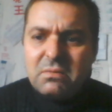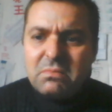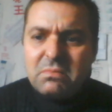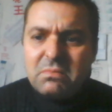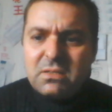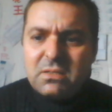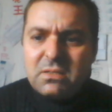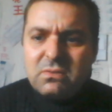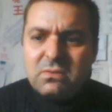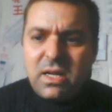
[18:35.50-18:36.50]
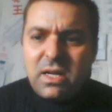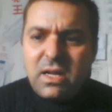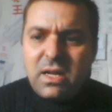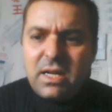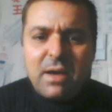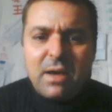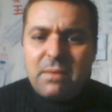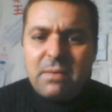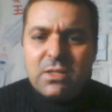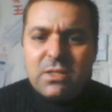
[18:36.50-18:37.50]
But I never
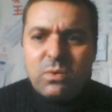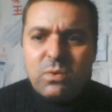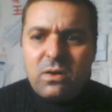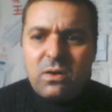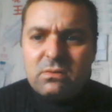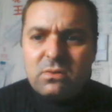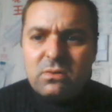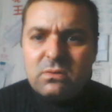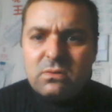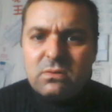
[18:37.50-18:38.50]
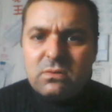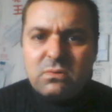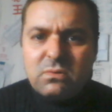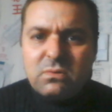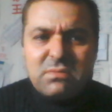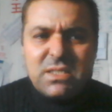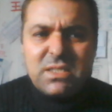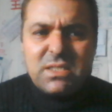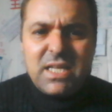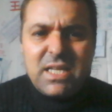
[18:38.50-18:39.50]
remember to
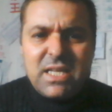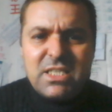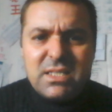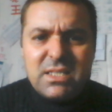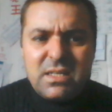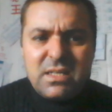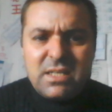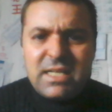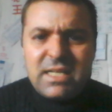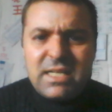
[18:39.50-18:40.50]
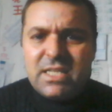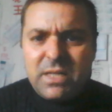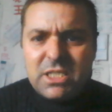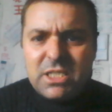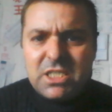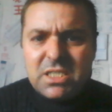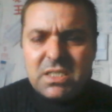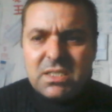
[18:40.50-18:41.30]
see a Chinese witch.